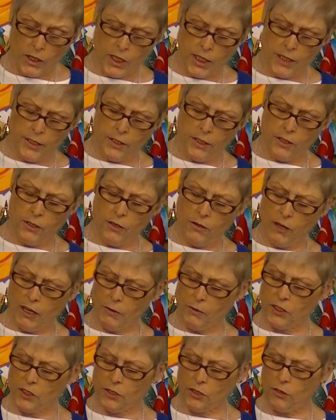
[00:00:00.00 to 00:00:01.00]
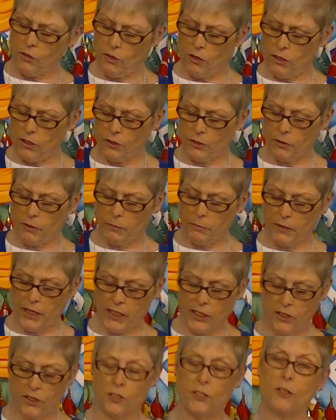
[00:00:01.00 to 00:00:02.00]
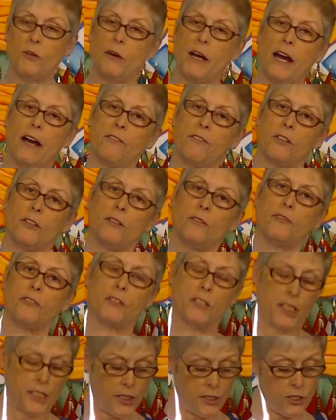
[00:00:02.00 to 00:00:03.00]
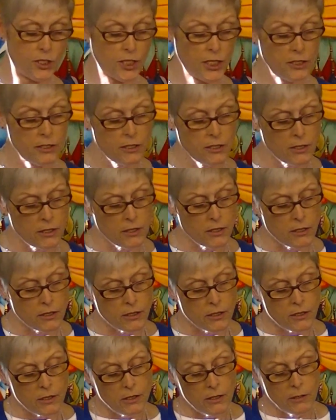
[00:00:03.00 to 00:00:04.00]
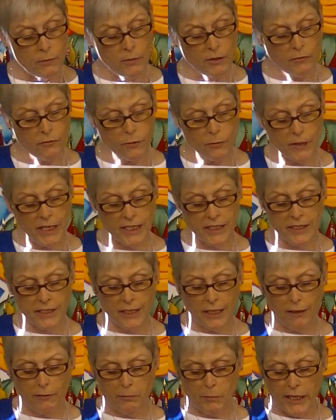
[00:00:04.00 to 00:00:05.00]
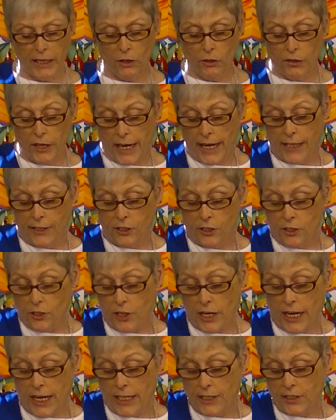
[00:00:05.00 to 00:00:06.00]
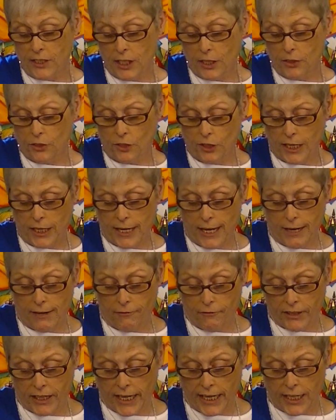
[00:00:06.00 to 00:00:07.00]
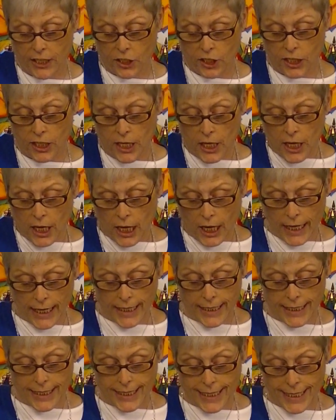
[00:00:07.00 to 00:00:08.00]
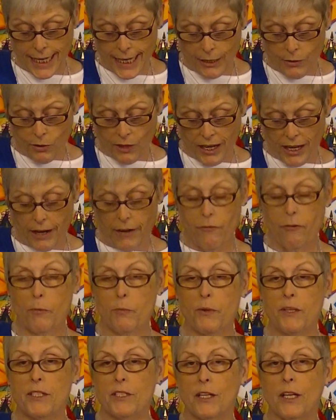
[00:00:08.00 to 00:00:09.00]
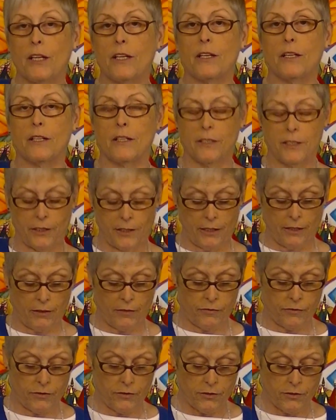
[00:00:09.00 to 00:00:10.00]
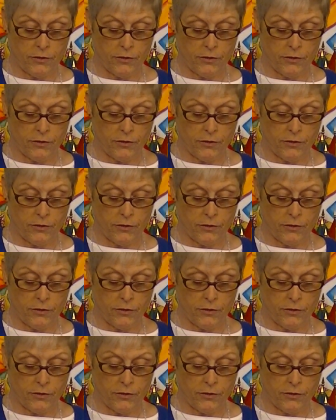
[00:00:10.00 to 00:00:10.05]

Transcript: I knew I was too old to embrace a new avenue for teaching. But for myself, my own ancestry and edification, I had to take whatever presented itself.